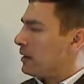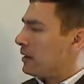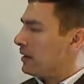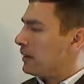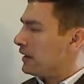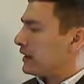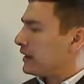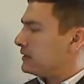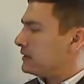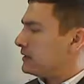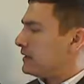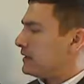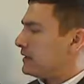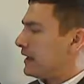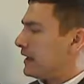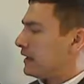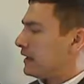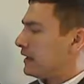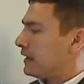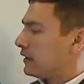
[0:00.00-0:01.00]
because he
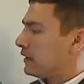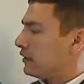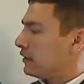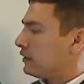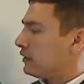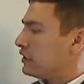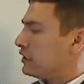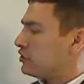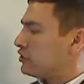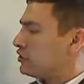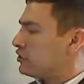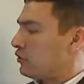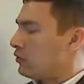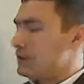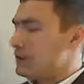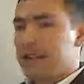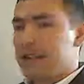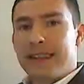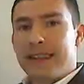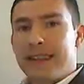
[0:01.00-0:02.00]
clearly
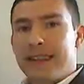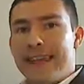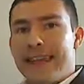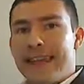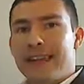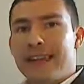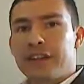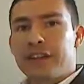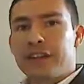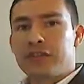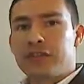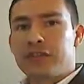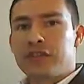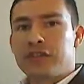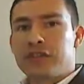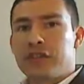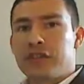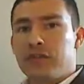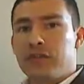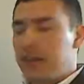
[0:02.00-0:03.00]
shows the English
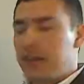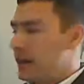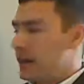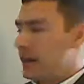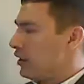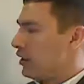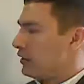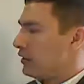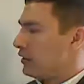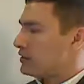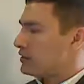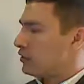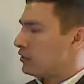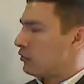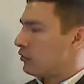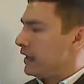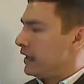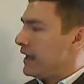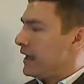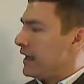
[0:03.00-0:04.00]
suit in all its
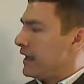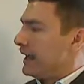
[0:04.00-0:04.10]
glory.